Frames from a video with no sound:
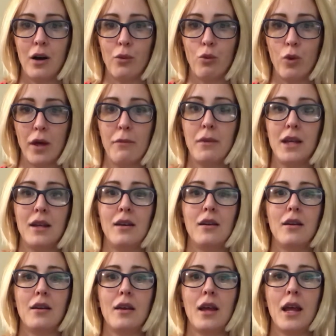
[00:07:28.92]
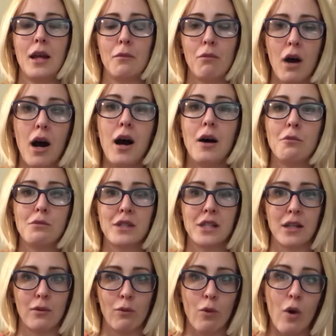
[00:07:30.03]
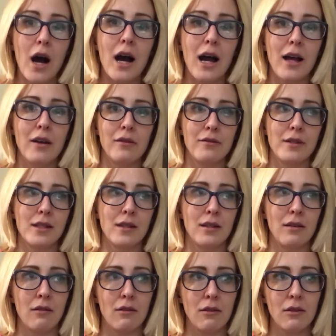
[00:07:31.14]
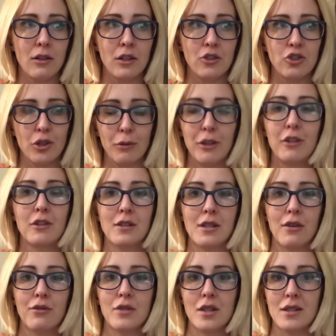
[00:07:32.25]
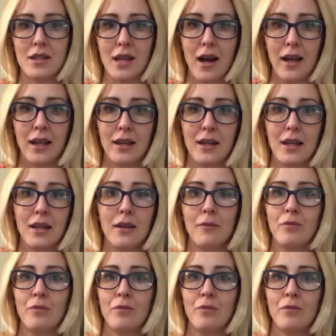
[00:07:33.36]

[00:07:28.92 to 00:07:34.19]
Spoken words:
women and moms and wives and contributors of society.